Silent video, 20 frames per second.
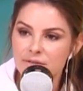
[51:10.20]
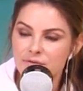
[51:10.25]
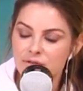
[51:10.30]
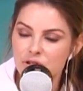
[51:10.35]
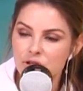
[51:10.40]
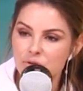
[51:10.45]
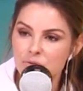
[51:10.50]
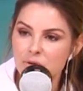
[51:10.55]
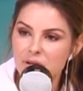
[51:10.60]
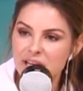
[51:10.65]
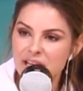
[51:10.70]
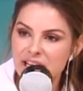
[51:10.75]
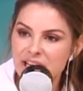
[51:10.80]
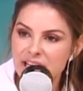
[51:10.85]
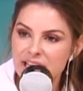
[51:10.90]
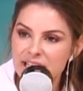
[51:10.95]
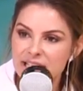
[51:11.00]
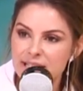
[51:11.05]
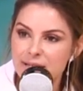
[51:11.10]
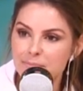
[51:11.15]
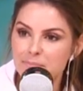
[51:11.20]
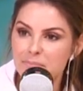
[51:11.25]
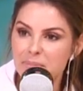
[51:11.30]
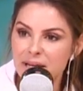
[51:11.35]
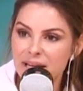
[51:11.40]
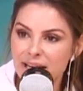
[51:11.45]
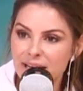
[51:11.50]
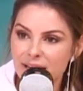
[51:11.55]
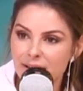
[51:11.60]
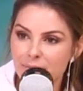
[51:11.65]
If you need to
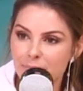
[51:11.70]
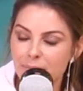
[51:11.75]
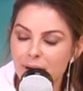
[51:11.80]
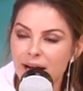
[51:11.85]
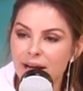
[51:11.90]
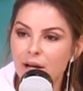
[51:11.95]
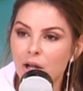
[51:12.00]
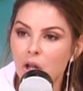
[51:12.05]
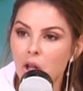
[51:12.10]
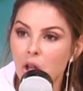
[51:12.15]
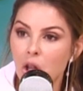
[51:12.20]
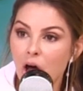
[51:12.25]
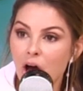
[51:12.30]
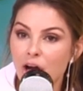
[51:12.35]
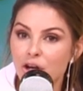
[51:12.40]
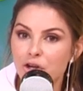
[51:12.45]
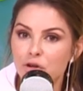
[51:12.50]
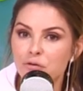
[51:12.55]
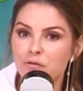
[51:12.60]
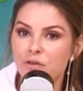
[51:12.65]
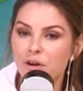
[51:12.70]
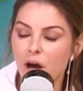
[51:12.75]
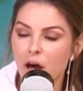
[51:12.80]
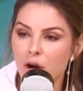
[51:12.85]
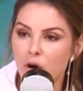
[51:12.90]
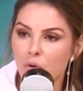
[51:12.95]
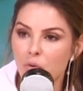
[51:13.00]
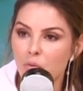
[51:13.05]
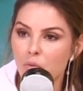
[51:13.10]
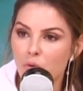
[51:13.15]
beat him by a lot, you've
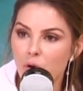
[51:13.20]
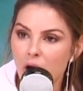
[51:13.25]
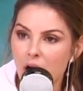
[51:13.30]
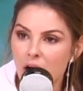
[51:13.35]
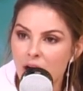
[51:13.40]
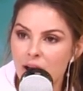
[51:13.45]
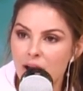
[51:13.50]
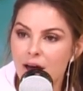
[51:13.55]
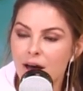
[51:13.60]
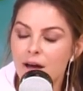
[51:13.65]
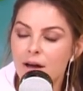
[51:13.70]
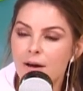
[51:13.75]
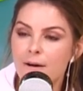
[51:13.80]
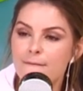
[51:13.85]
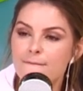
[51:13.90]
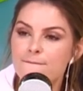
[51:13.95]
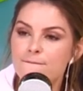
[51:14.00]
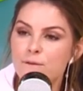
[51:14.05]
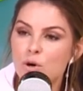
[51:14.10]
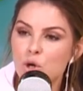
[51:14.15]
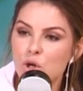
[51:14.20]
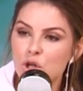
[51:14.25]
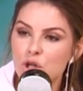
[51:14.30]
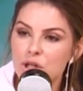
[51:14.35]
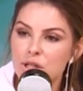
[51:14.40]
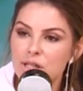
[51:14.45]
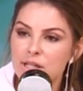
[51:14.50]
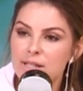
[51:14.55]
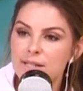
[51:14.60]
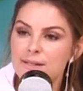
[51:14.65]
got to run. Okay.
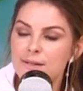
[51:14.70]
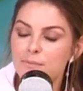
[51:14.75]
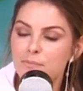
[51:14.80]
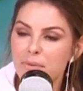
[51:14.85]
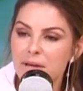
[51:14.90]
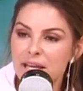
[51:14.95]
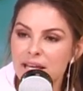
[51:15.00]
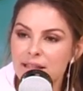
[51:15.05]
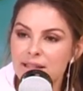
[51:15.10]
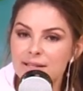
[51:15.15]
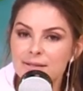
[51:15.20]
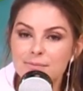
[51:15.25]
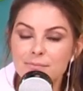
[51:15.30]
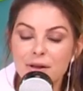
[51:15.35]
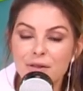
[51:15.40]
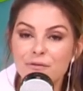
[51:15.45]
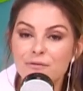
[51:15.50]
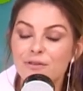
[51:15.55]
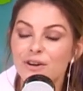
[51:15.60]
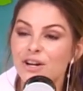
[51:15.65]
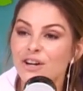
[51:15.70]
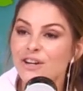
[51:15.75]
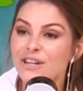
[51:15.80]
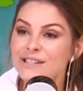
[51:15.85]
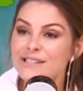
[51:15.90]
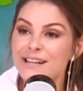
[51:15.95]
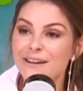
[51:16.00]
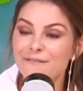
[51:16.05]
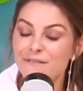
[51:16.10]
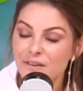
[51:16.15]
Full speed. This motherfucker
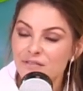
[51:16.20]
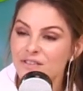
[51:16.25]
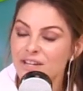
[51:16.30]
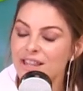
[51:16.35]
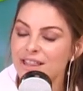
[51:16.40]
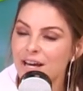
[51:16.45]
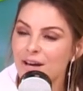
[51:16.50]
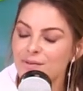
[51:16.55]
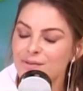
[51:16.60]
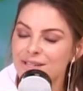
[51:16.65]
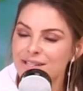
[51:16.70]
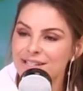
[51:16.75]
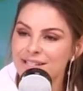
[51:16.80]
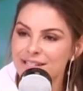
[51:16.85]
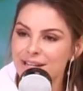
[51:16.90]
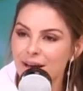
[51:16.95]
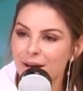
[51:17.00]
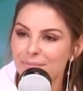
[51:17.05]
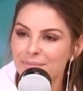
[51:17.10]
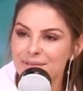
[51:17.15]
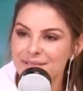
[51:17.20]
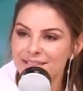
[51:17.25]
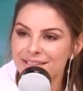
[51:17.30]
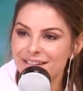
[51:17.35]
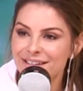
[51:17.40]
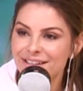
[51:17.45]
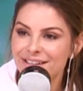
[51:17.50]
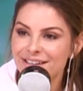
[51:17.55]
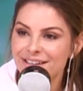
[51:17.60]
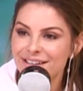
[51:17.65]
gets like fifty thousand steps. Oh
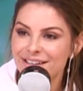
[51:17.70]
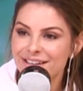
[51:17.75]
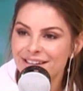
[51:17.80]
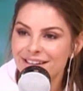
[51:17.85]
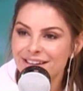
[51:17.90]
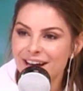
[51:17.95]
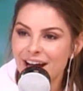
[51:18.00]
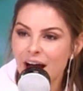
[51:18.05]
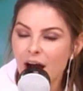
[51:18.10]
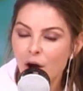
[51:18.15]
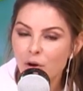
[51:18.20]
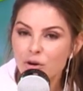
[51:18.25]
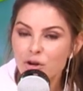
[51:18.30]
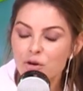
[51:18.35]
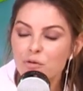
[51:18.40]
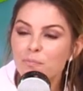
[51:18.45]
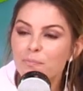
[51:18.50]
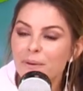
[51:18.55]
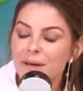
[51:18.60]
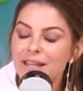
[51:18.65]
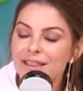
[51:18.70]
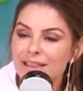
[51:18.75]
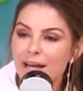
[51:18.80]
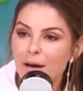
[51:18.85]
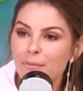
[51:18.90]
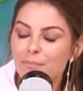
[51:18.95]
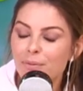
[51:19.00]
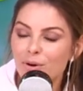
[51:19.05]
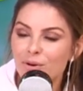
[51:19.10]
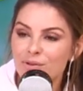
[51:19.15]
my god. How do you beat
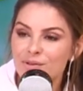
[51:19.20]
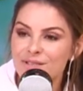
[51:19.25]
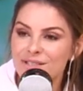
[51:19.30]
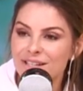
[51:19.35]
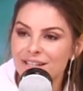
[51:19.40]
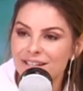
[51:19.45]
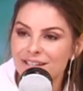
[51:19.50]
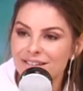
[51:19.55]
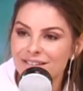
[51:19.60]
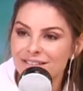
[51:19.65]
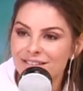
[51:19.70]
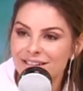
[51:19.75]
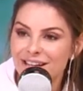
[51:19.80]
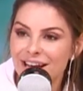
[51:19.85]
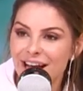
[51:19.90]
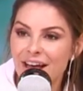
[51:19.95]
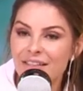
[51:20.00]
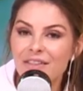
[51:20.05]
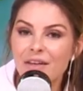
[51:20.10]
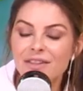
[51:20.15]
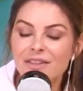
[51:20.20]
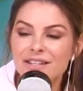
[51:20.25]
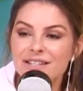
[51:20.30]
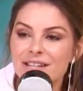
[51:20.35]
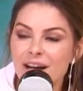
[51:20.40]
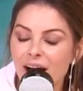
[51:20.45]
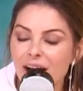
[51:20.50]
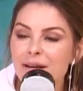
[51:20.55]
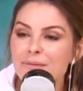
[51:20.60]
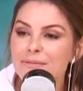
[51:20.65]
that person? And then the
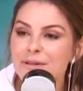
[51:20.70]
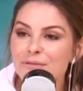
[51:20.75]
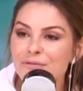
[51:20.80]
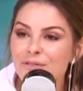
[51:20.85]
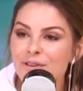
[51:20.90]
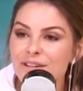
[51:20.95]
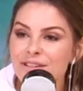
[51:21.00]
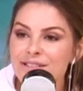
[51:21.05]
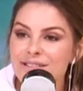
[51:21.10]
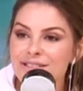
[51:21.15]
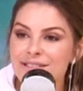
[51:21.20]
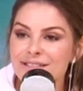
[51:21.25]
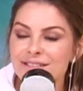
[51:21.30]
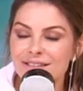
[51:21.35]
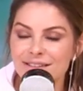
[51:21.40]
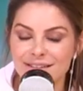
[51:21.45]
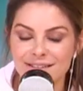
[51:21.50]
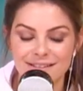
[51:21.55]
time difference?